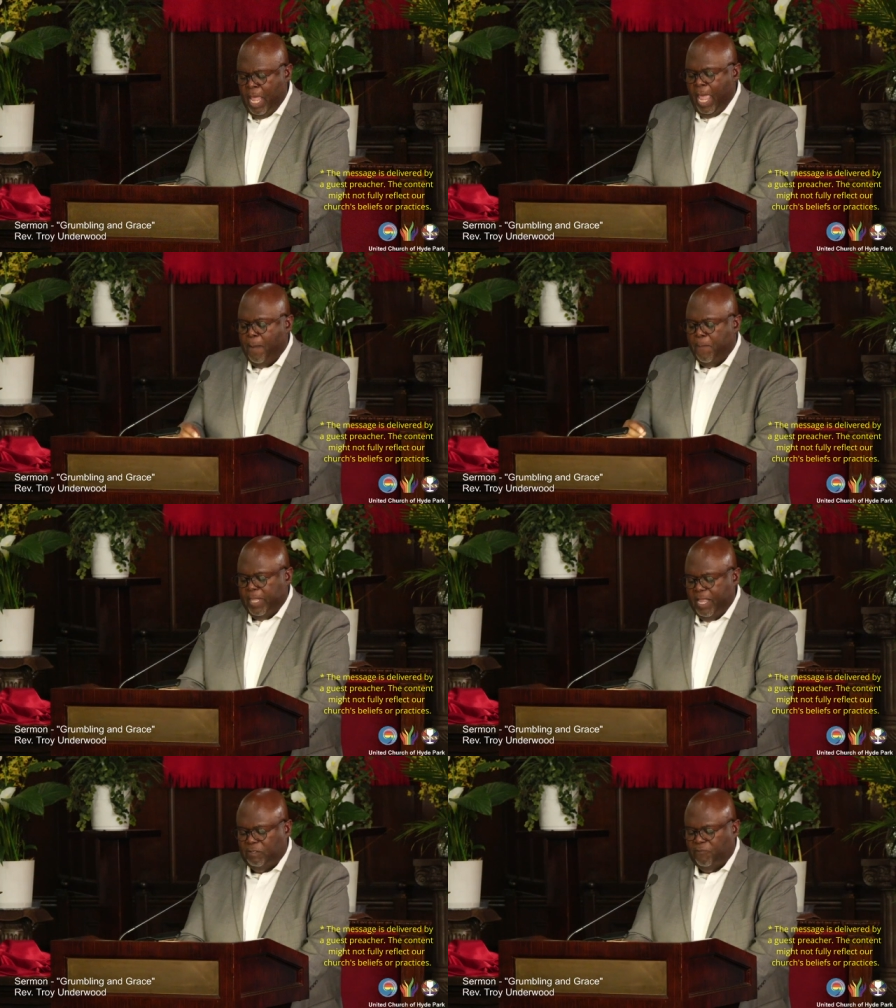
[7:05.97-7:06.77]
and
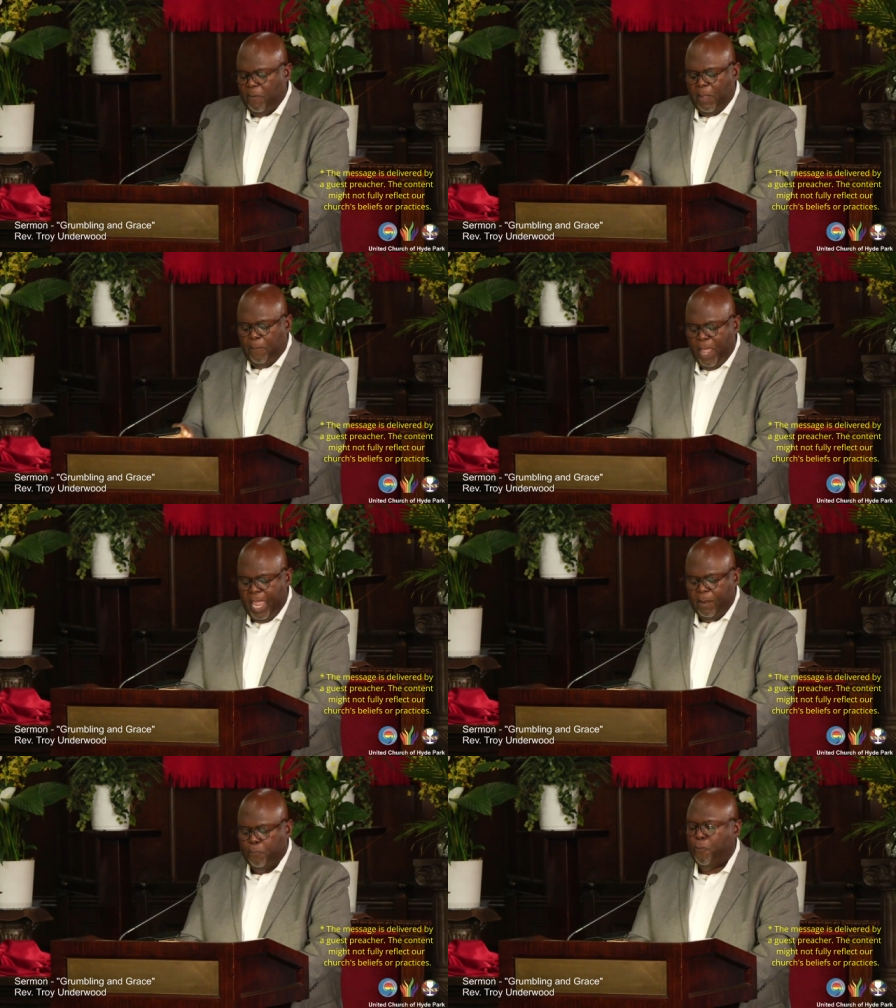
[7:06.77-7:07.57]
beliefs from the
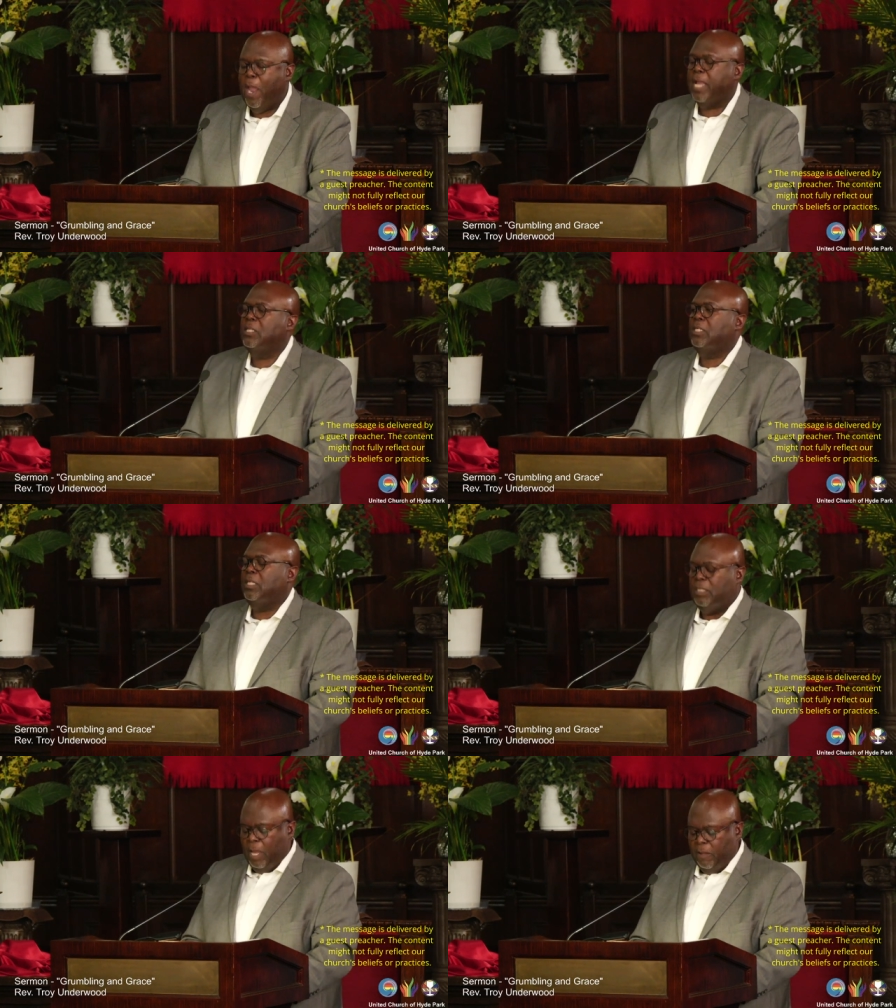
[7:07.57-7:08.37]
pagan
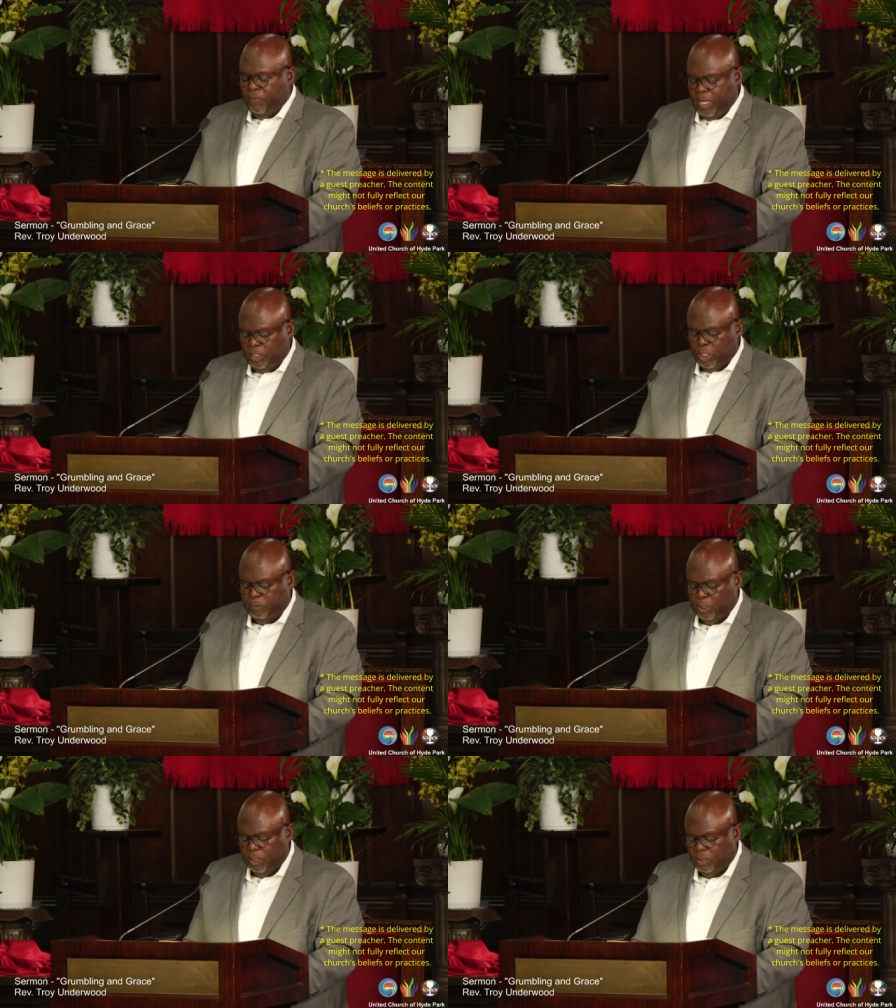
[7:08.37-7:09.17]
practices of the
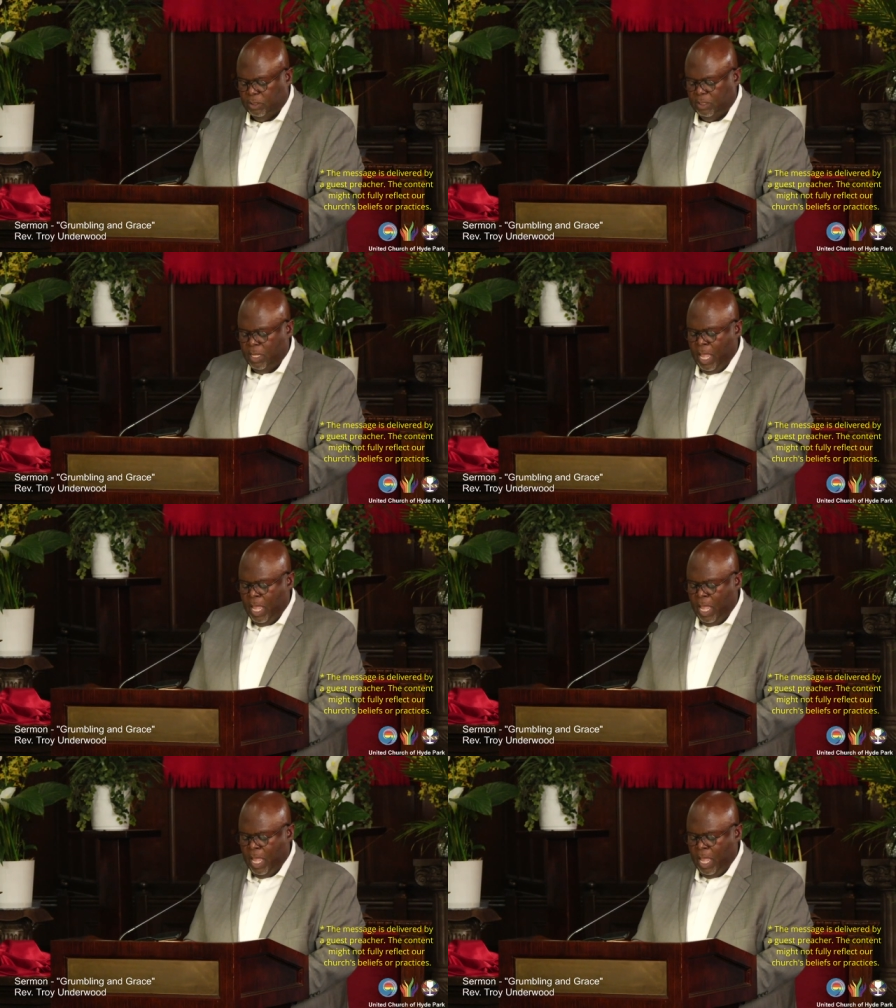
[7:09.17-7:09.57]
Egyptians.